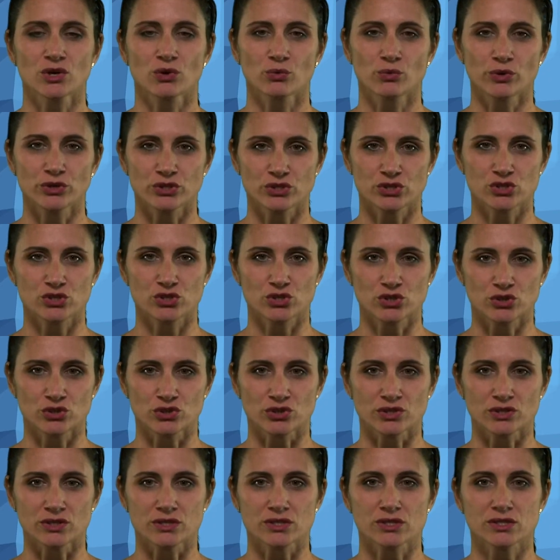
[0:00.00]
with
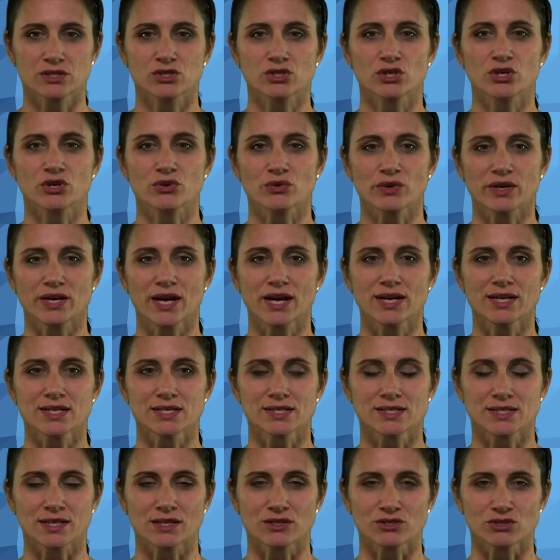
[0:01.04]
students to create a
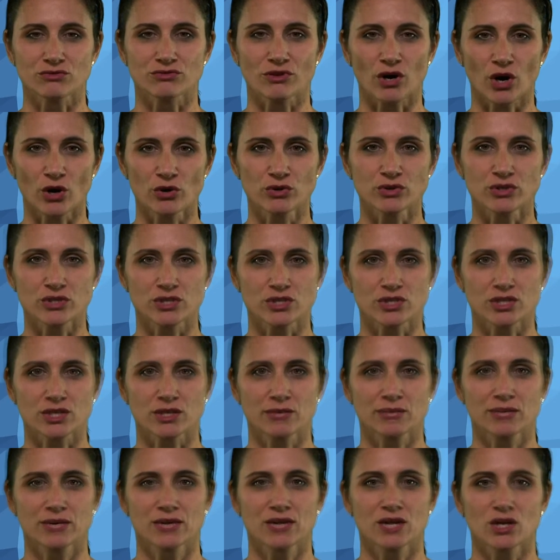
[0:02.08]
sense of ownership.
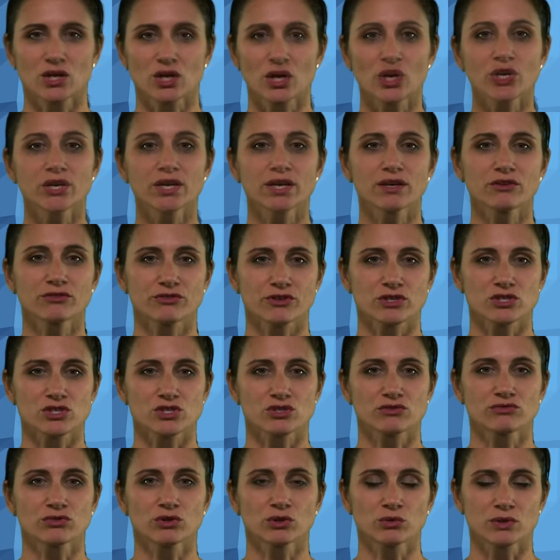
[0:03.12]
Learning, first
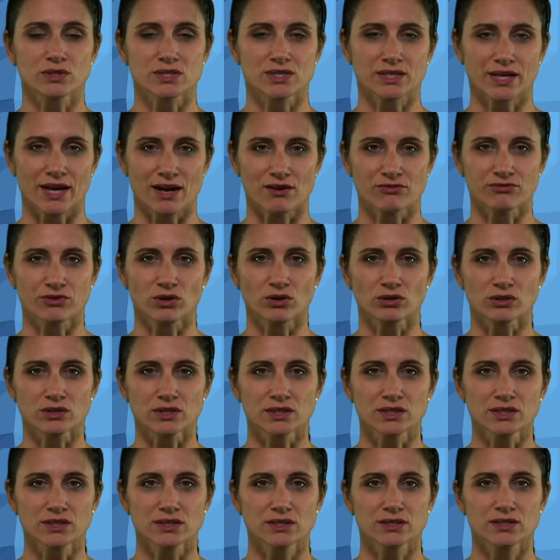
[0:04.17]
of all, was
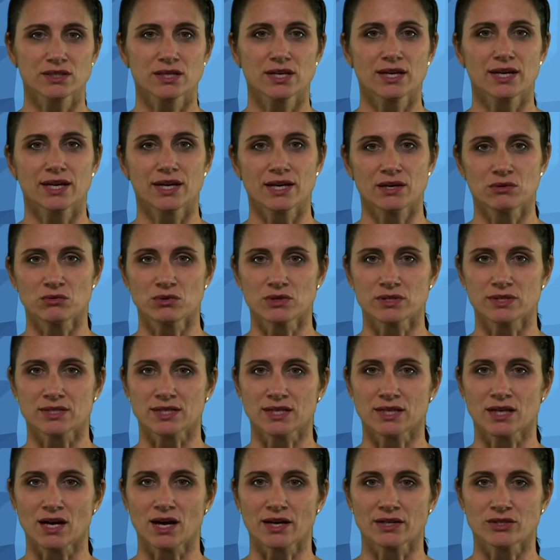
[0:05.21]
scaffolded. It was
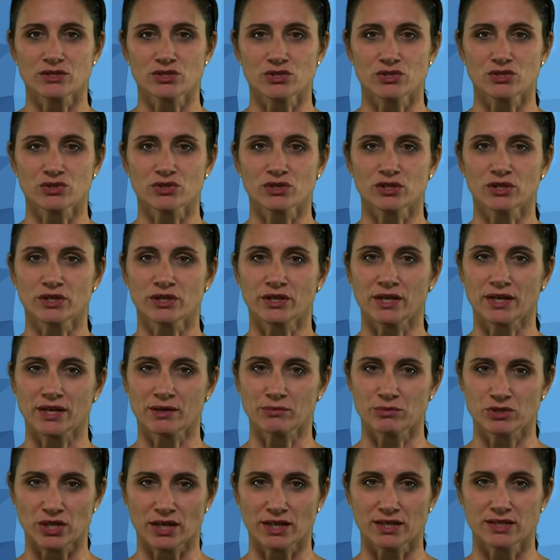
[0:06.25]
aligned to the learning
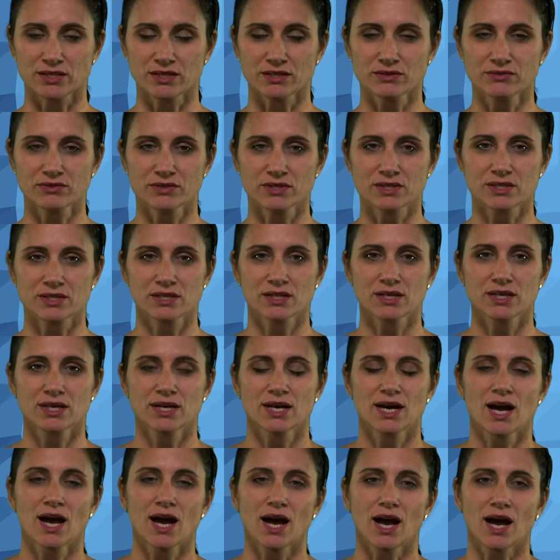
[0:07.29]
objectives.
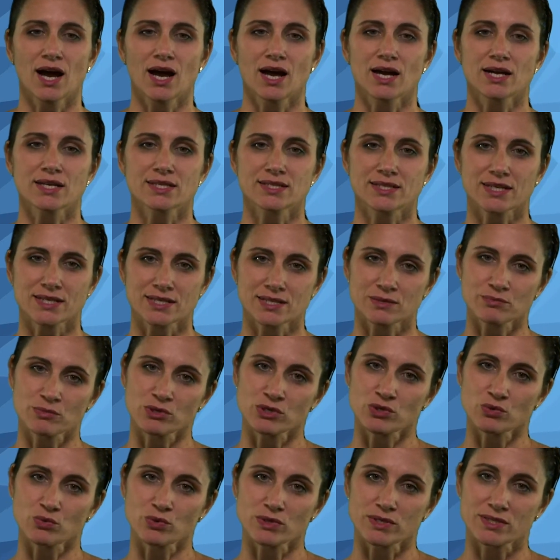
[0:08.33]

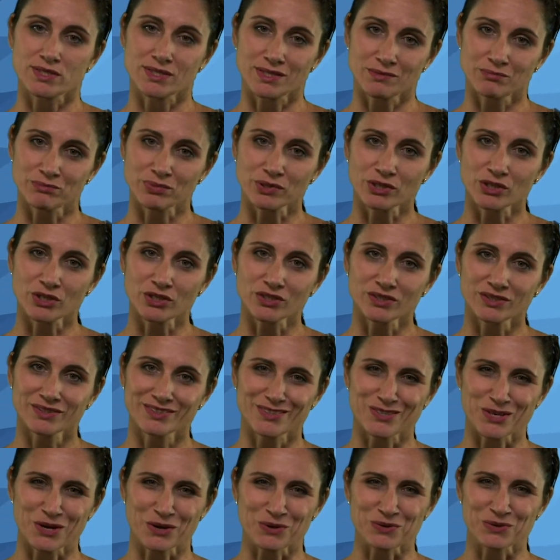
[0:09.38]
Assessment was simpler,
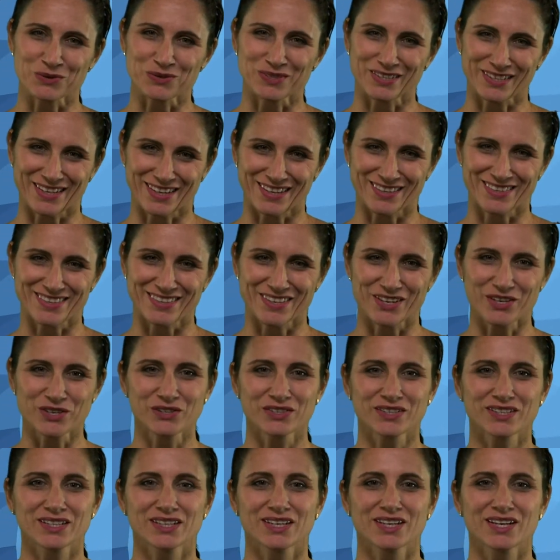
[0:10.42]
though lengthier.
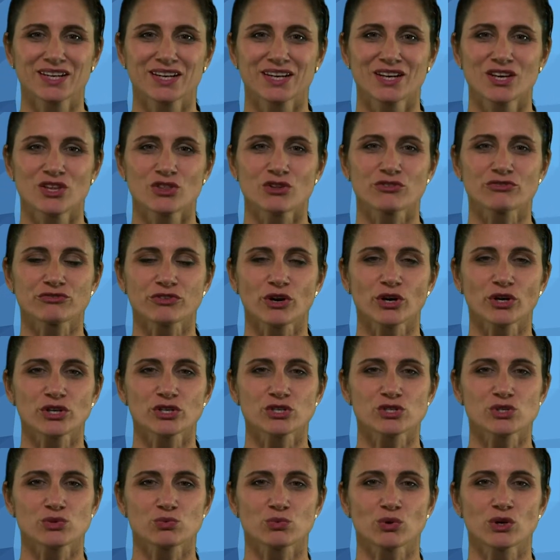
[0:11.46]
The
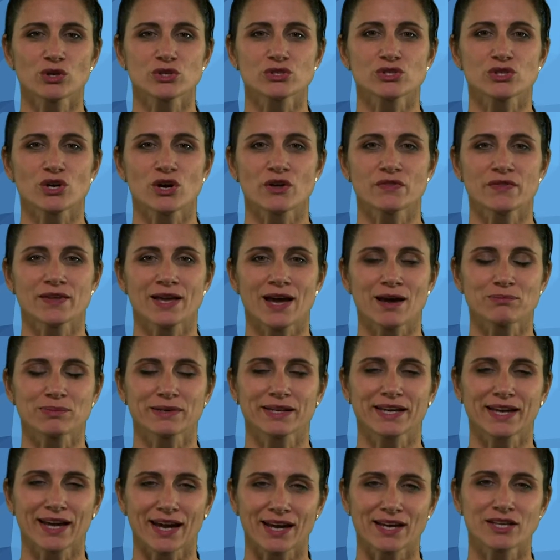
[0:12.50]
focus was on the
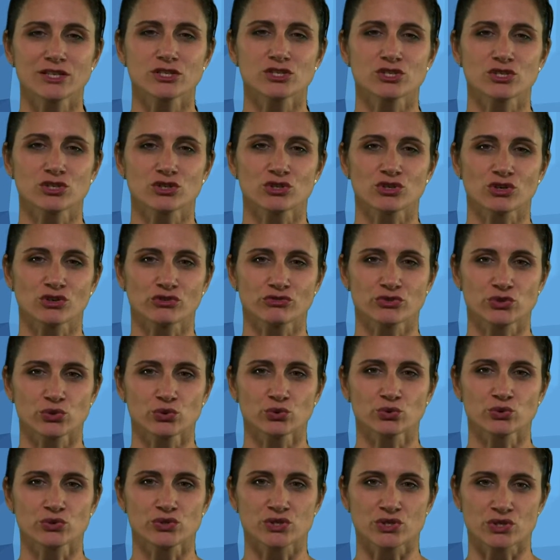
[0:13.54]
application of
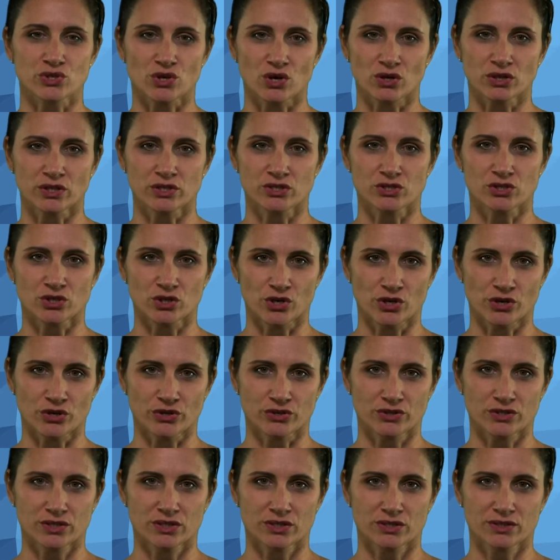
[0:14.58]
tools and knowledge
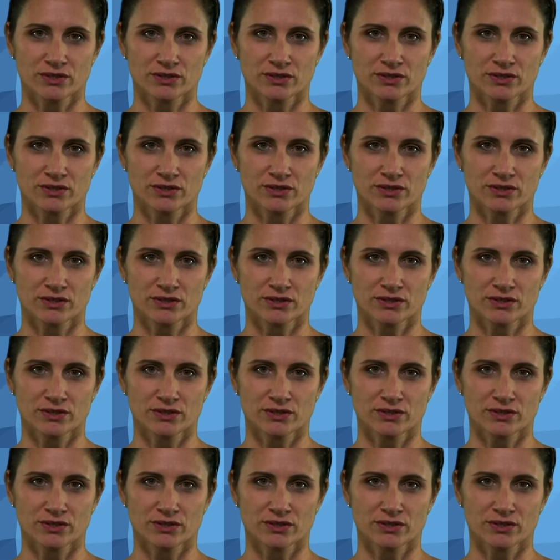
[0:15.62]
learned